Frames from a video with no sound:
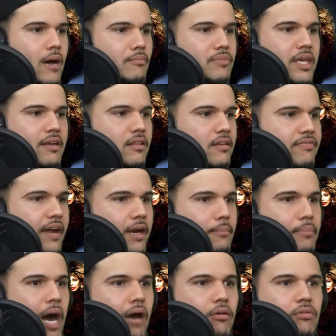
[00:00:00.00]
They find a
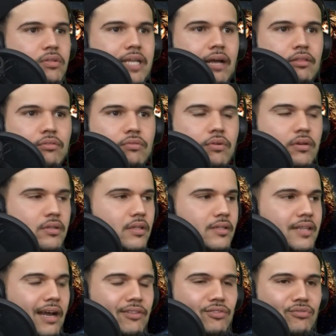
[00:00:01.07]
bottle down the
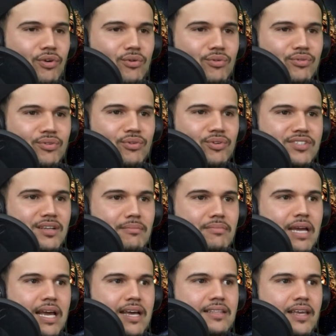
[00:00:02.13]
road or
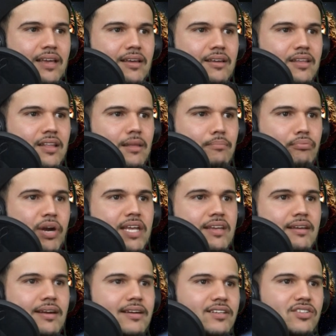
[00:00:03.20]
something, they break
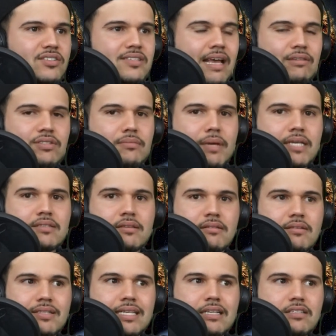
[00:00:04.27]
it and it just sounds
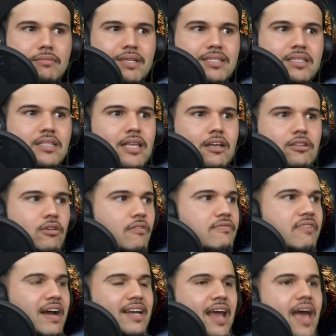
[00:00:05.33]
amazing. They'll
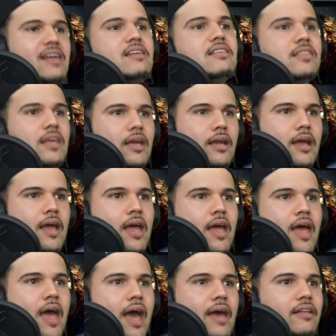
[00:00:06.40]
find anything
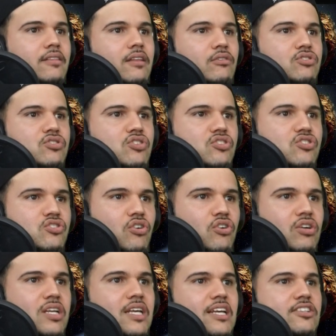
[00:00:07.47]
and they'll just
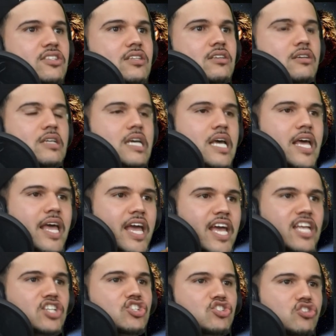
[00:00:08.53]
turn it into
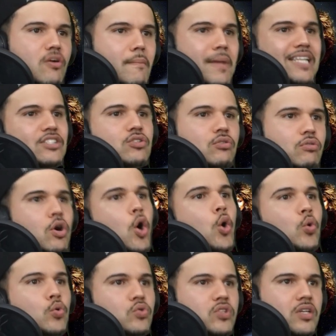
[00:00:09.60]
instrumental
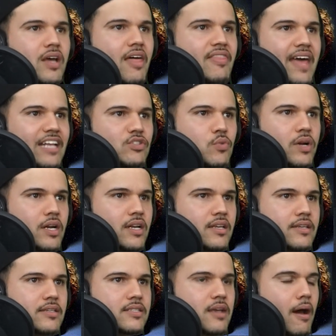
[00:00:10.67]
gold, and that's what it
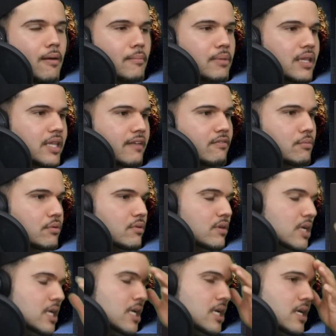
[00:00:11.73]
is. Unbelievable.
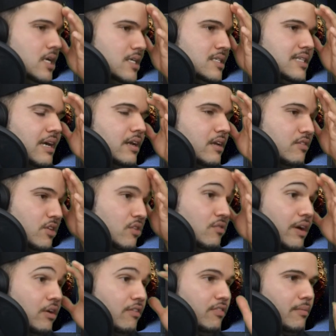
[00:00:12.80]
Sounding good
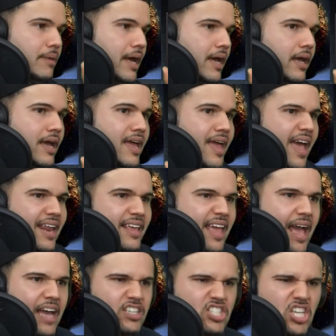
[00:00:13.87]
right off the bat and
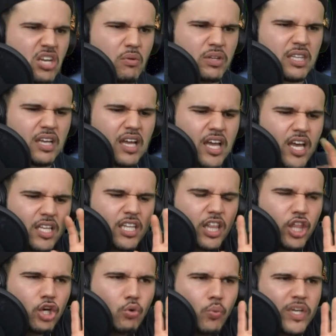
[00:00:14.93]
catchy with the
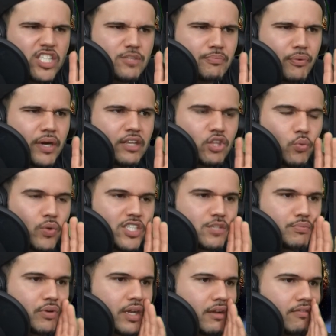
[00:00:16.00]
little whispering
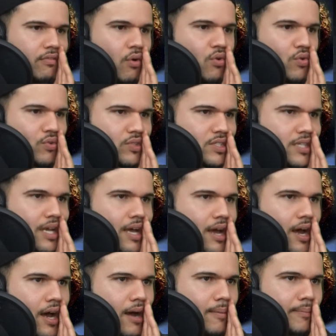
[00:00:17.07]
of vocals
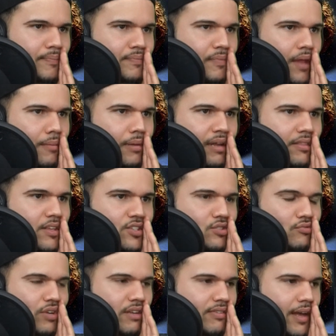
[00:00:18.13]
by these
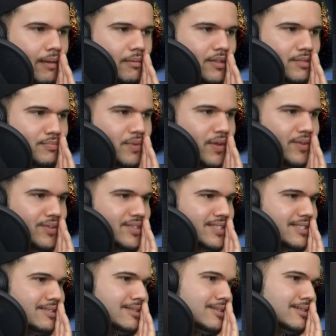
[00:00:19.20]
three fabulous
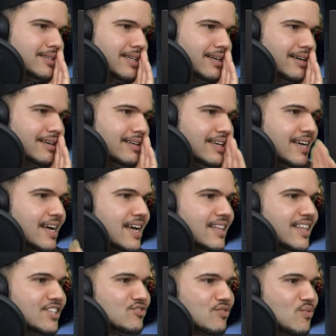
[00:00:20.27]
brothers. Oh God,
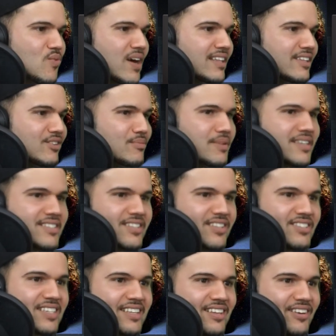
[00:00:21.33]
let's rewind a little because it
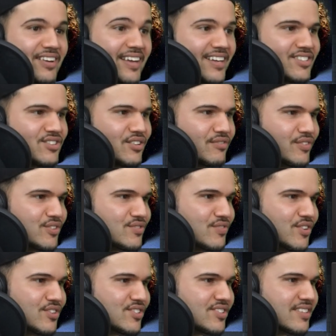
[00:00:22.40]
looks like they're gonna get into the first
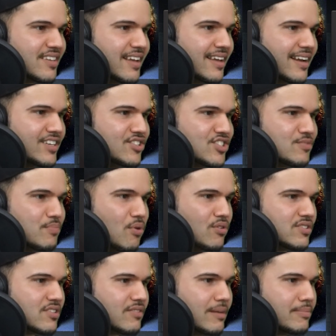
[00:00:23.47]
verse and I just
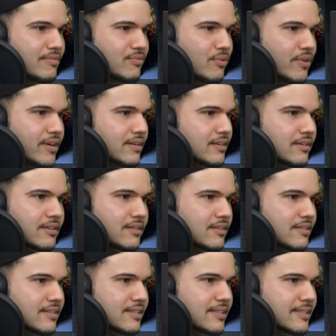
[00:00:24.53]
paused it right before it. Ugh.
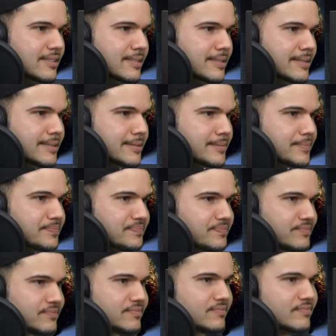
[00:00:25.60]
You
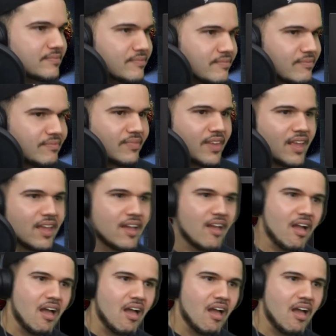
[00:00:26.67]
really know that.